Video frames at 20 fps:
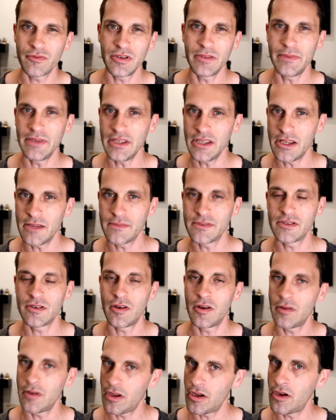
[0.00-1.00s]
3 p.m.,
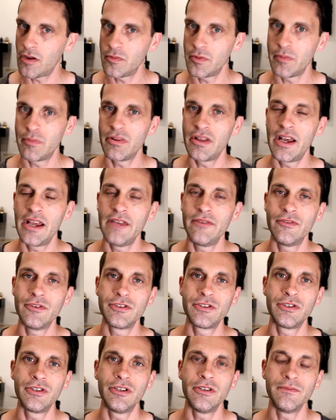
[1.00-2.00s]
so I'll reply for
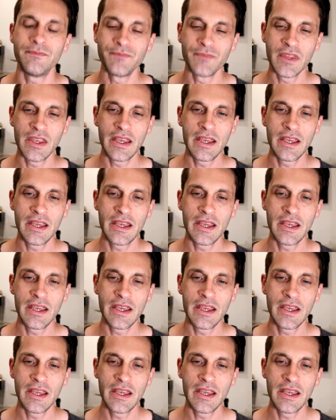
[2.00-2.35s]
sure.